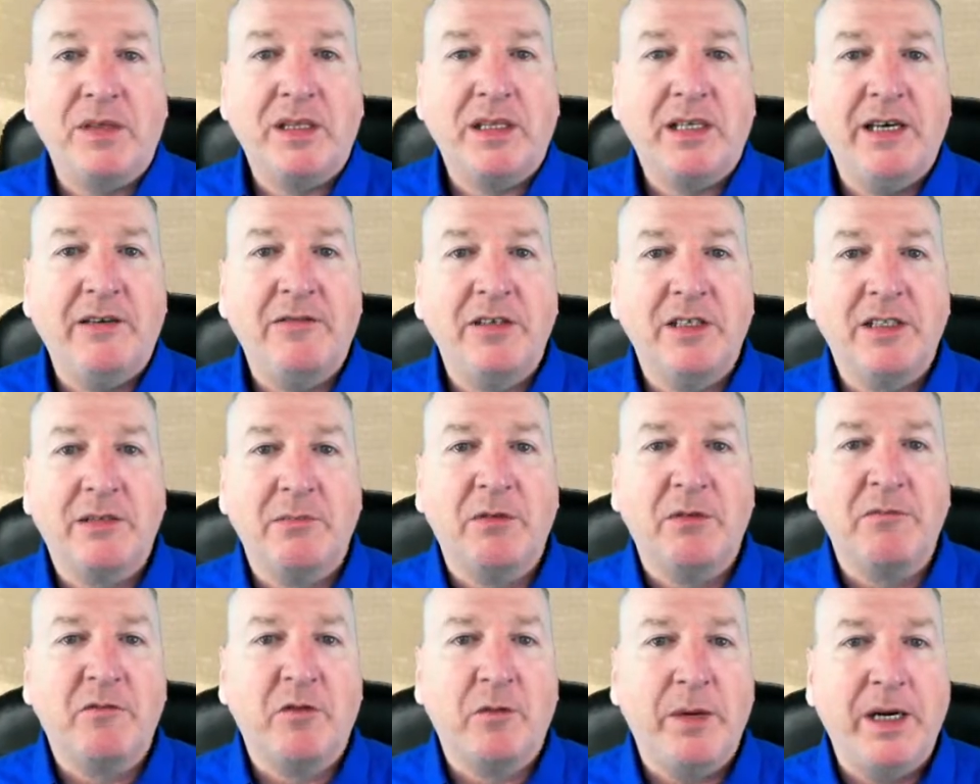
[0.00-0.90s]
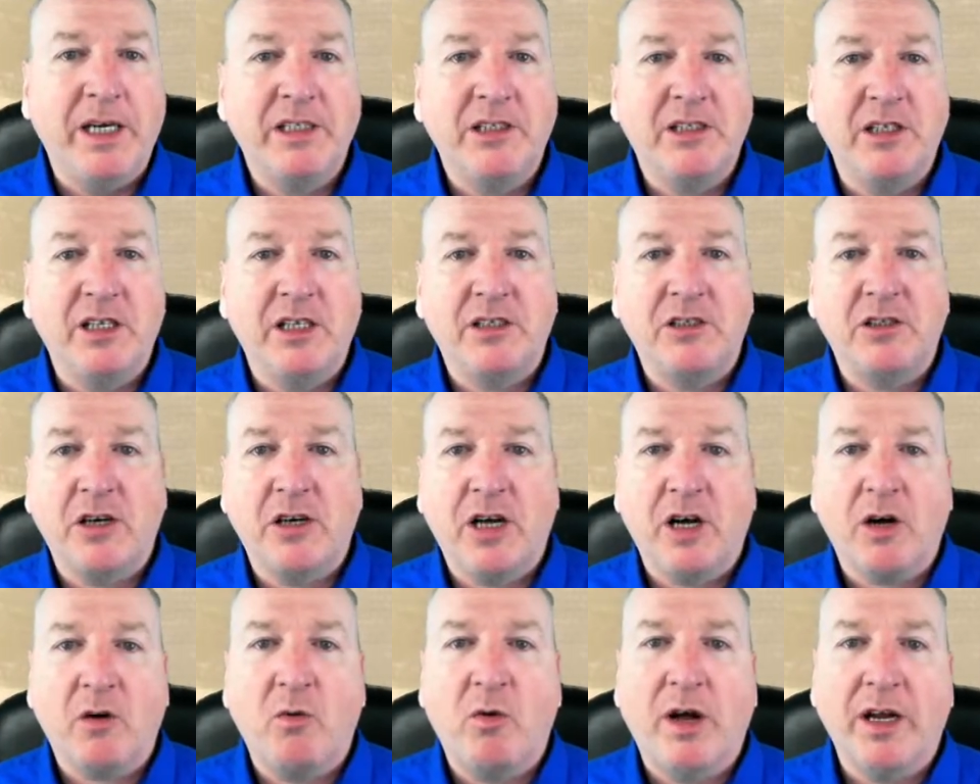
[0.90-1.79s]
give you some information that you're
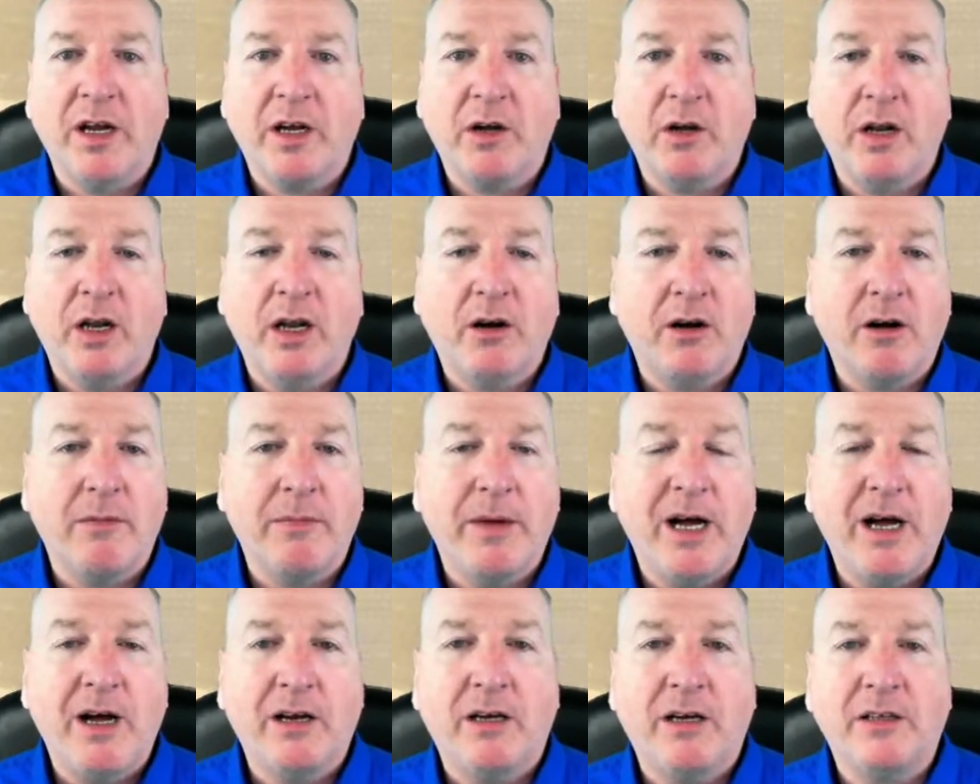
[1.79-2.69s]
not quite clear about,